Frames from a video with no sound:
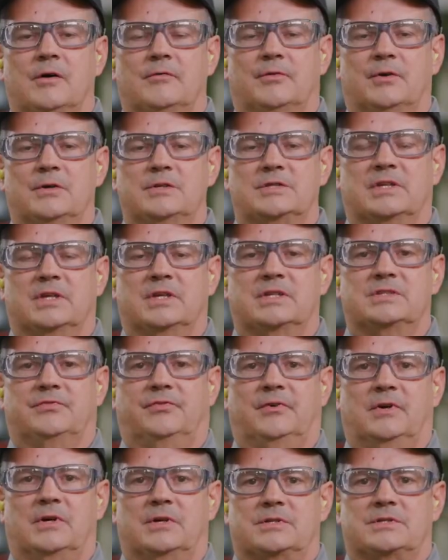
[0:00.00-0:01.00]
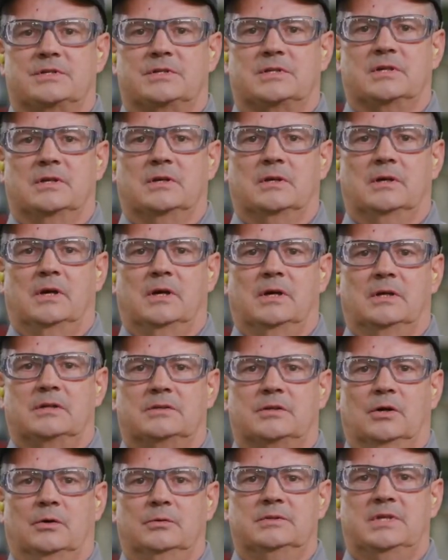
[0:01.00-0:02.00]
First things first,
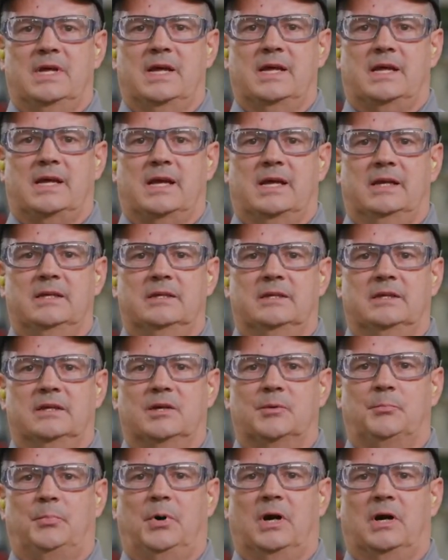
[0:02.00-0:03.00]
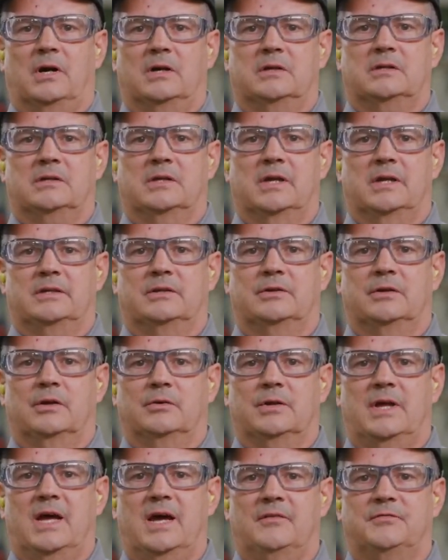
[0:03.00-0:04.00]
don't take anything apart that you
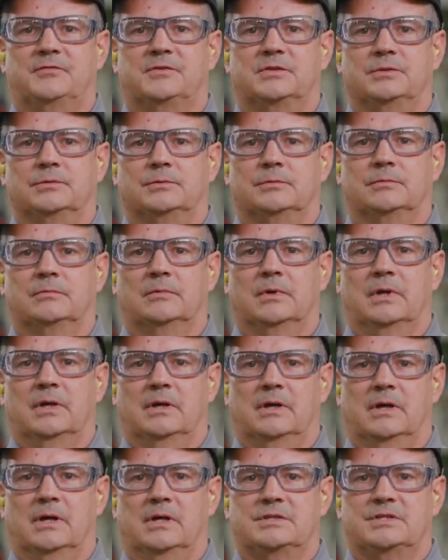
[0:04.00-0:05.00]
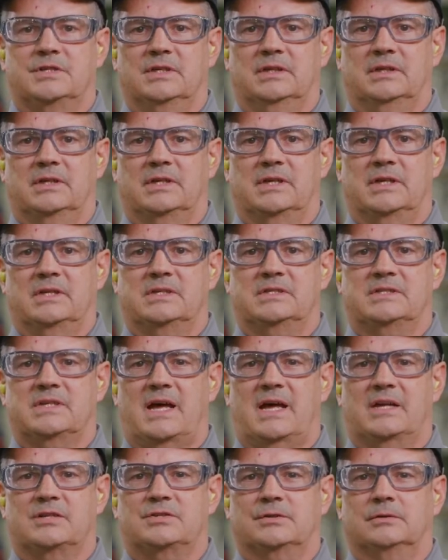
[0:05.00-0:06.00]
don't have to. Agility is
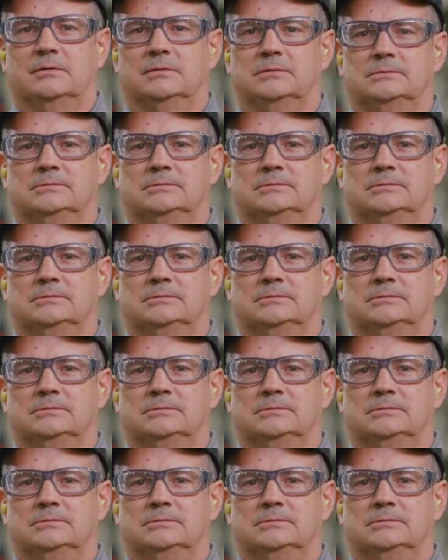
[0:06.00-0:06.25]
agile.